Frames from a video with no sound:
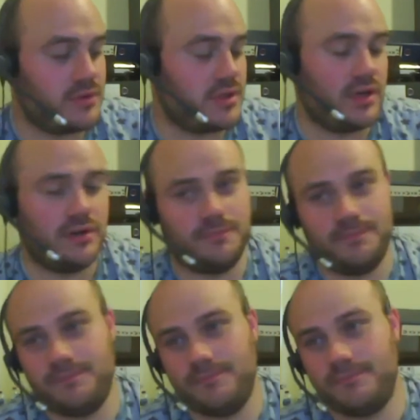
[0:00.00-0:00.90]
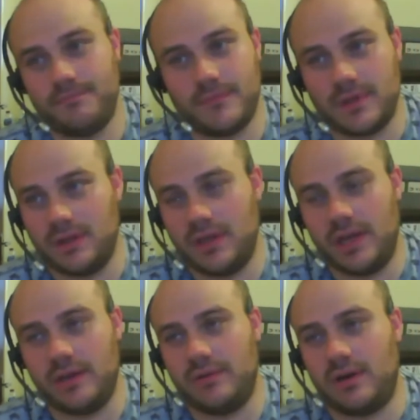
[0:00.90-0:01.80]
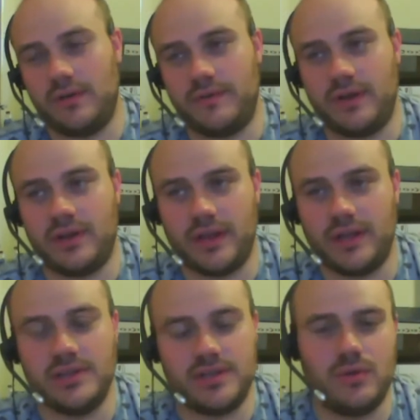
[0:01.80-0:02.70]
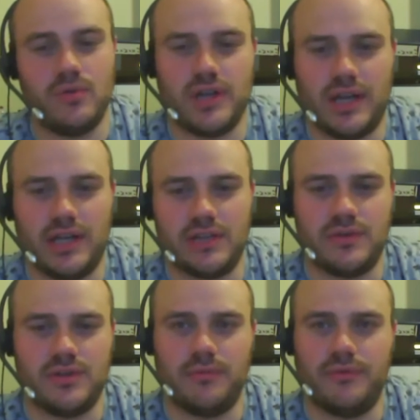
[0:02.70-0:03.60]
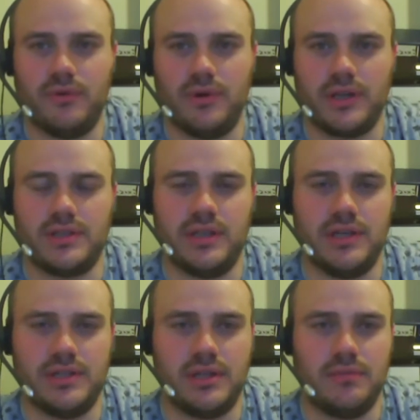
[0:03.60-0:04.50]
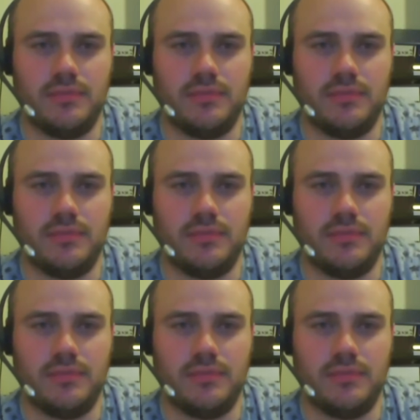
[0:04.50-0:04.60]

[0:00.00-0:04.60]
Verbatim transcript: So yeah, I think they can still challenge for top four next season,